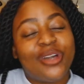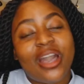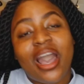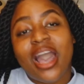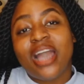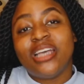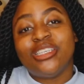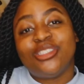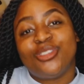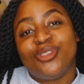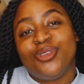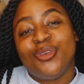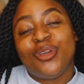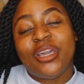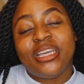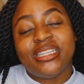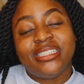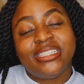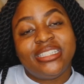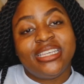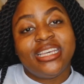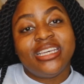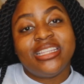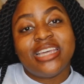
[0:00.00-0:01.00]
guys, you can
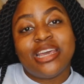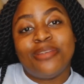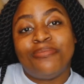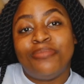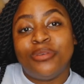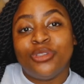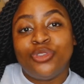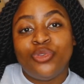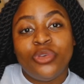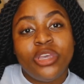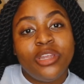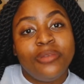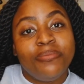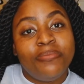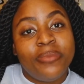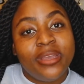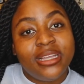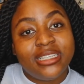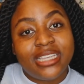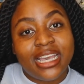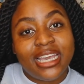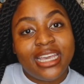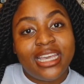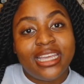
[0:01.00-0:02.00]
see that between being
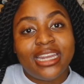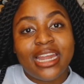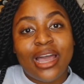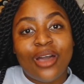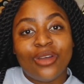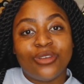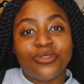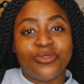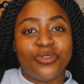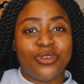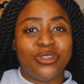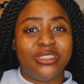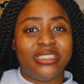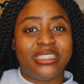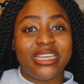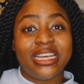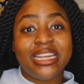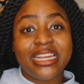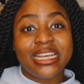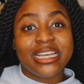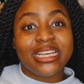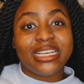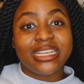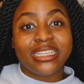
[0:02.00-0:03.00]
taken out for
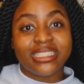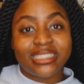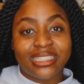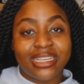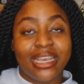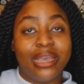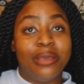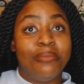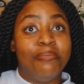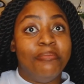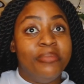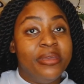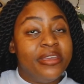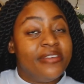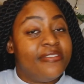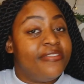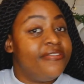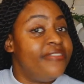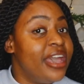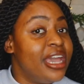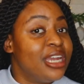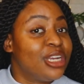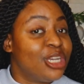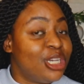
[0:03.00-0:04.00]
dinners, being
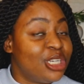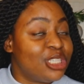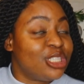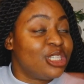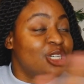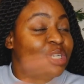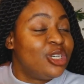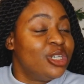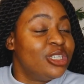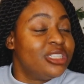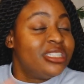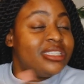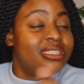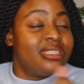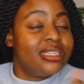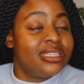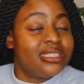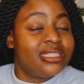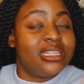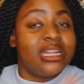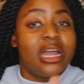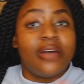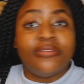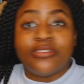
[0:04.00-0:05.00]
fed because a good
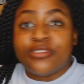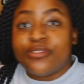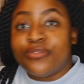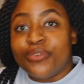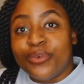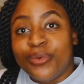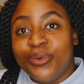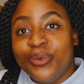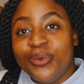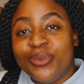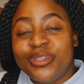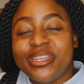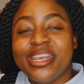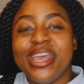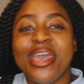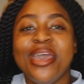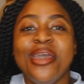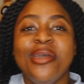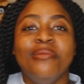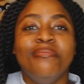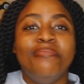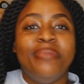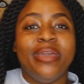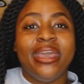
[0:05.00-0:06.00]
sis loves food,
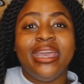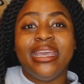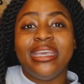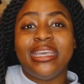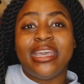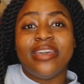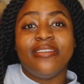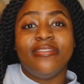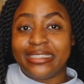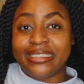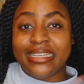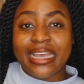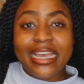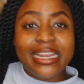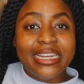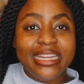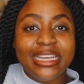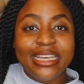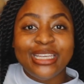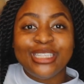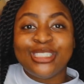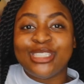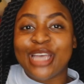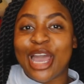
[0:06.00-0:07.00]
being given
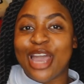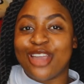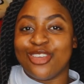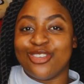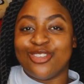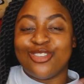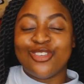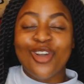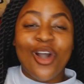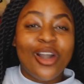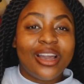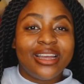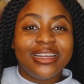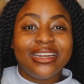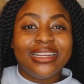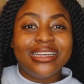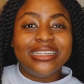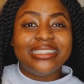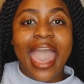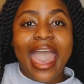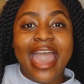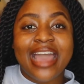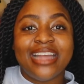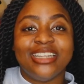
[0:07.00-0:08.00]
teddies and
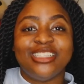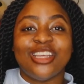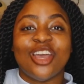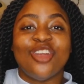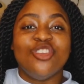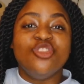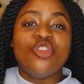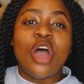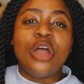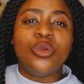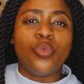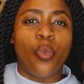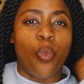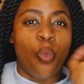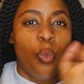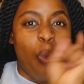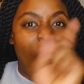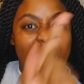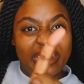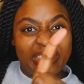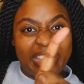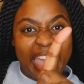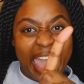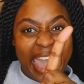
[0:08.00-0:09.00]
chocolates, and not
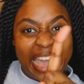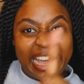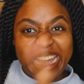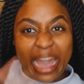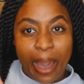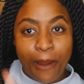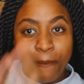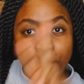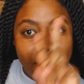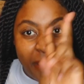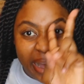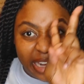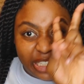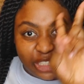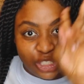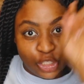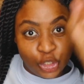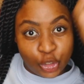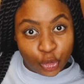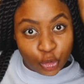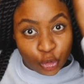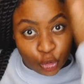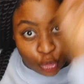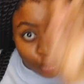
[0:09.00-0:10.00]
one cake but
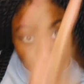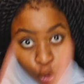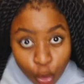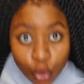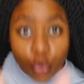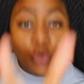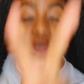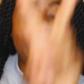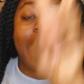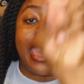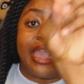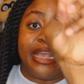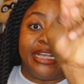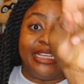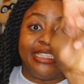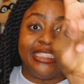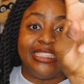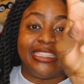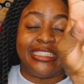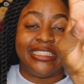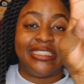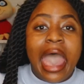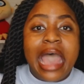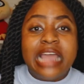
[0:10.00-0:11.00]
two
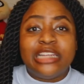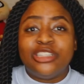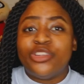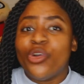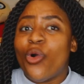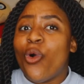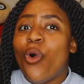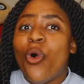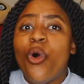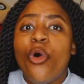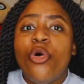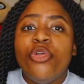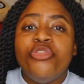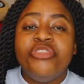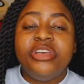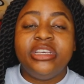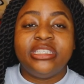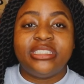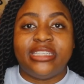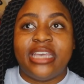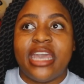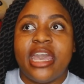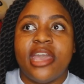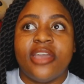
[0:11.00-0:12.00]
cakes, and all
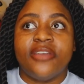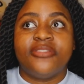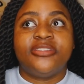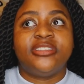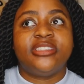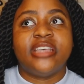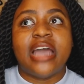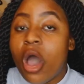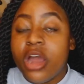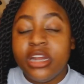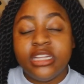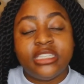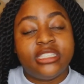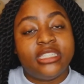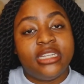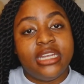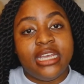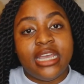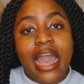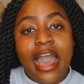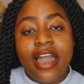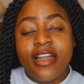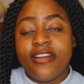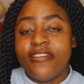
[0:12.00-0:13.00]
these gifts,
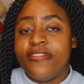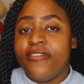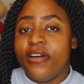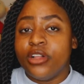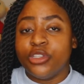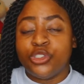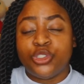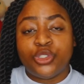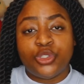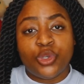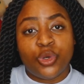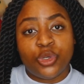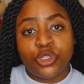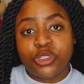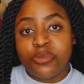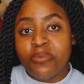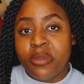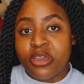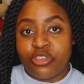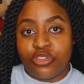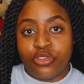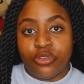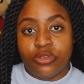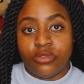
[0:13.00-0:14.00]
honestly, I felt so
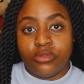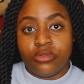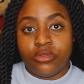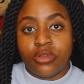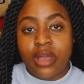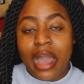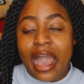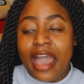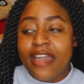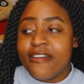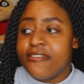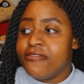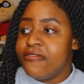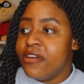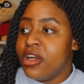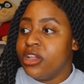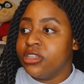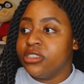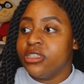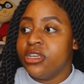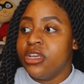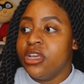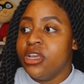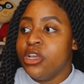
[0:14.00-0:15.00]
special. I
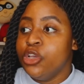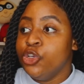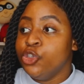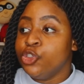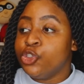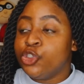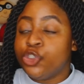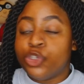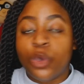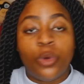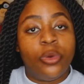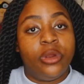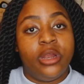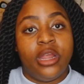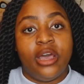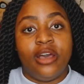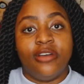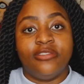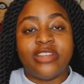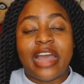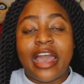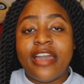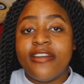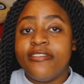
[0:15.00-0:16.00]
felt so
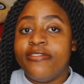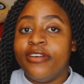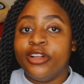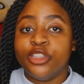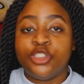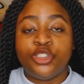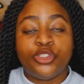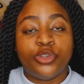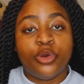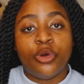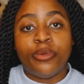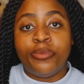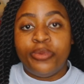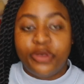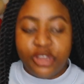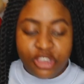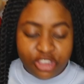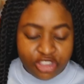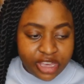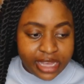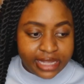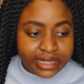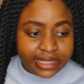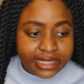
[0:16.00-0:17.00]
loved. I felt so
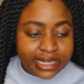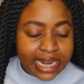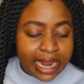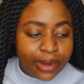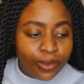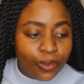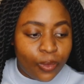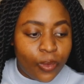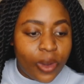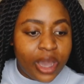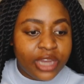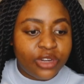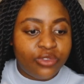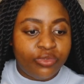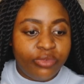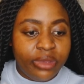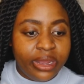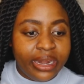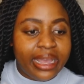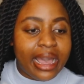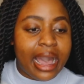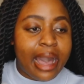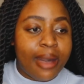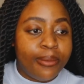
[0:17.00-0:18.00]
appreciated. And what
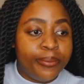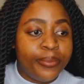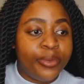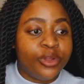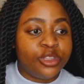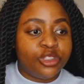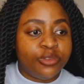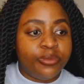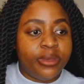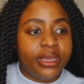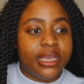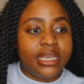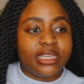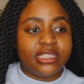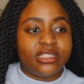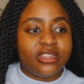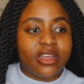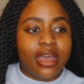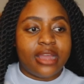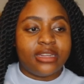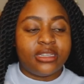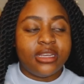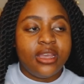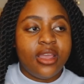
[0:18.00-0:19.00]
really humbled me is
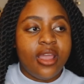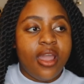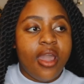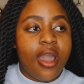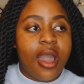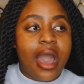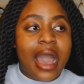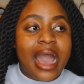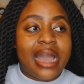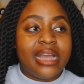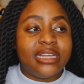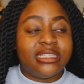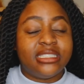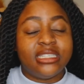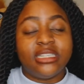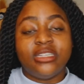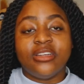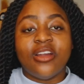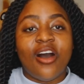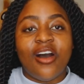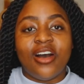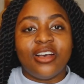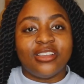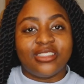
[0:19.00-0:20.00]
that I didn't
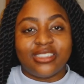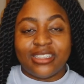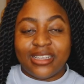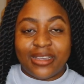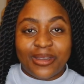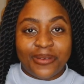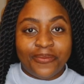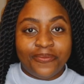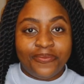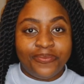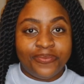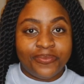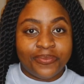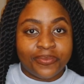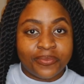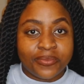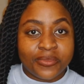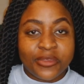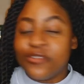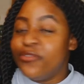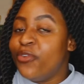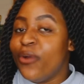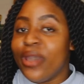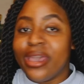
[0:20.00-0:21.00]
ask
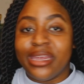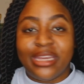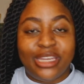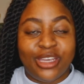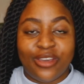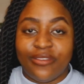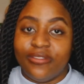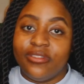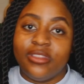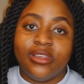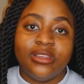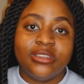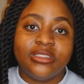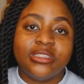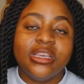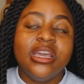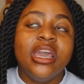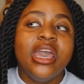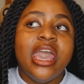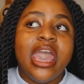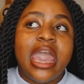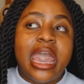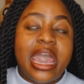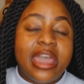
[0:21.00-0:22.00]
for any of this.
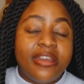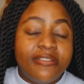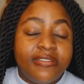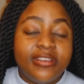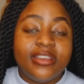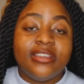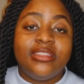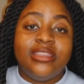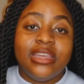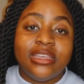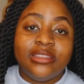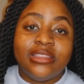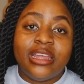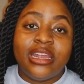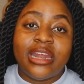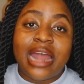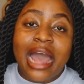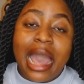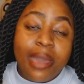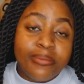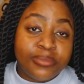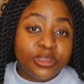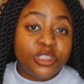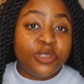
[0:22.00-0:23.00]
Everything that
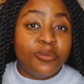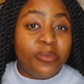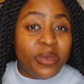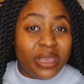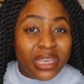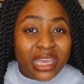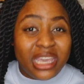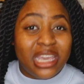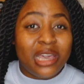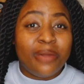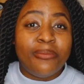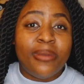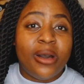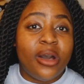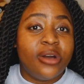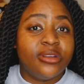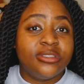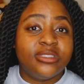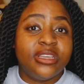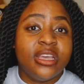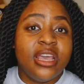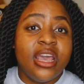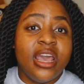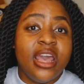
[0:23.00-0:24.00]
I'm speaking
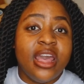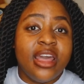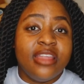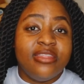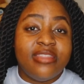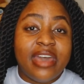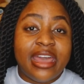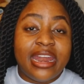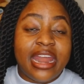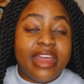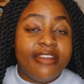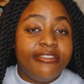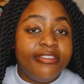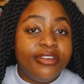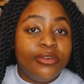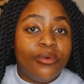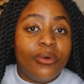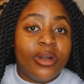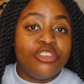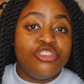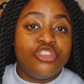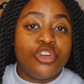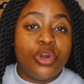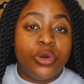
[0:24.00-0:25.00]
about, that
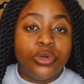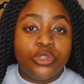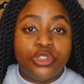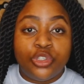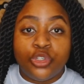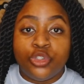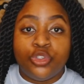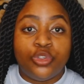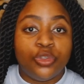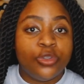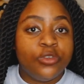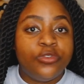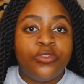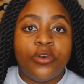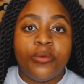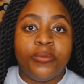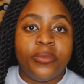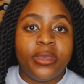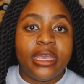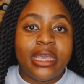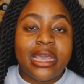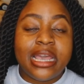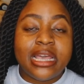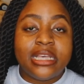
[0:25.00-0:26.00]
everyone chose to do for
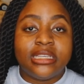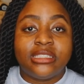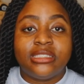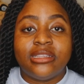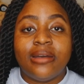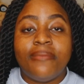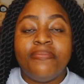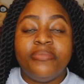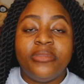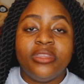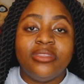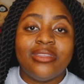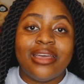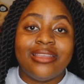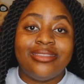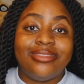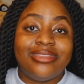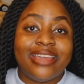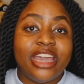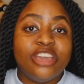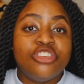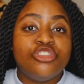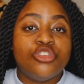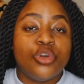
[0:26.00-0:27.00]
me, is something that
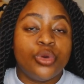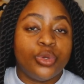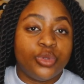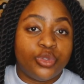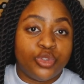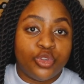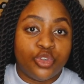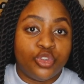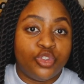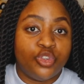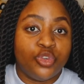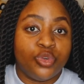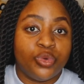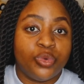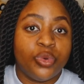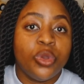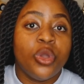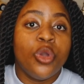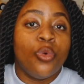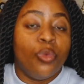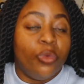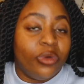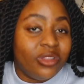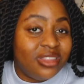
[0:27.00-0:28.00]
they chose to do
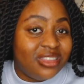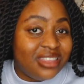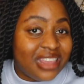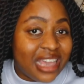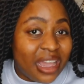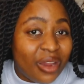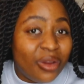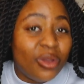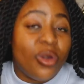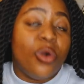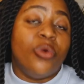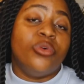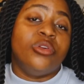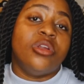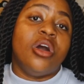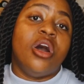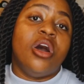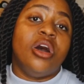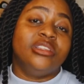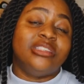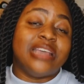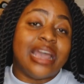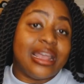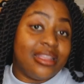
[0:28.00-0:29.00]
with their own
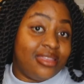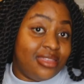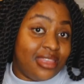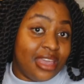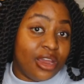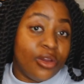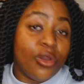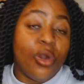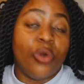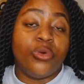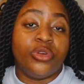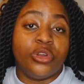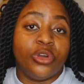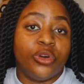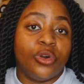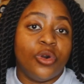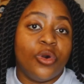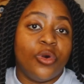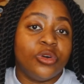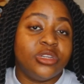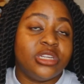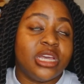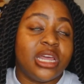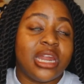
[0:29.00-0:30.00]
heart, at their own
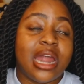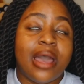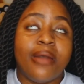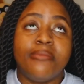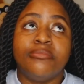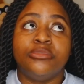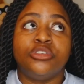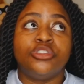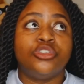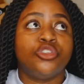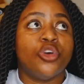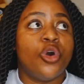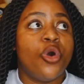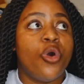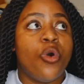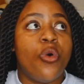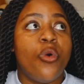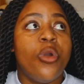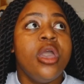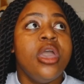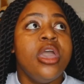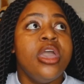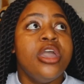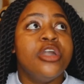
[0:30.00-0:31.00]
accord, and I'm
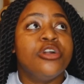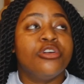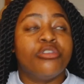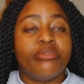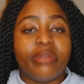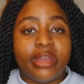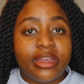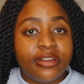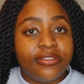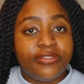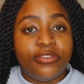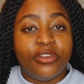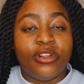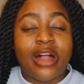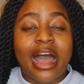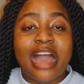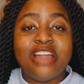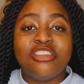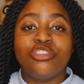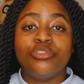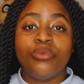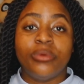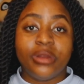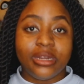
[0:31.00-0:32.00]
so grateful. I
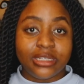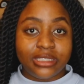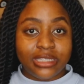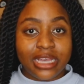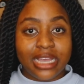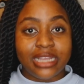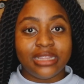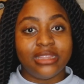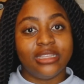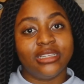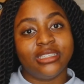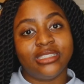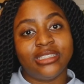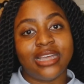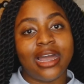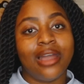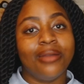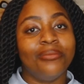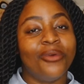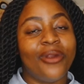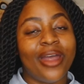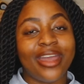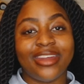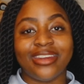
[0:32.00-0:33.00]
just want to take this time
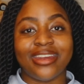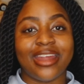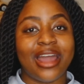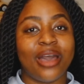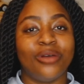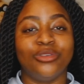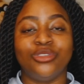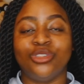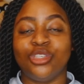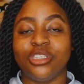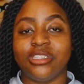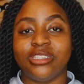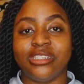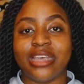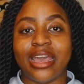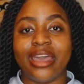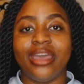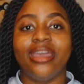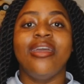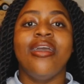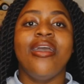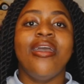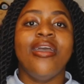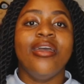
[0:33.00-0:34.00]
right now to
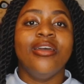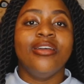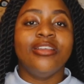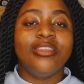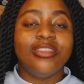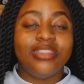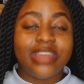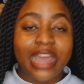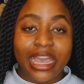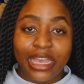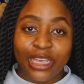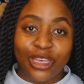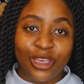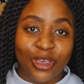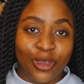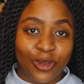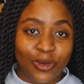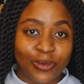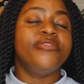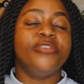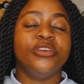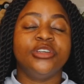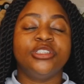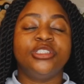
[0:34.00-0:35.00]
say thank you.
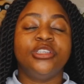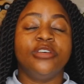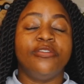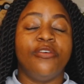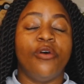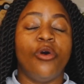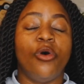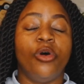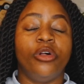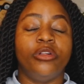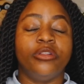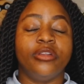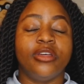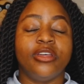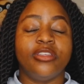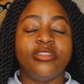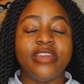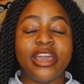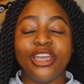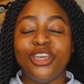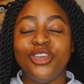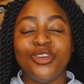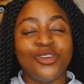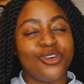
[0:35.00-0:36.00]
First of all,
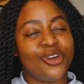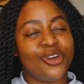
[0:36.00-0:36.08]
thank you,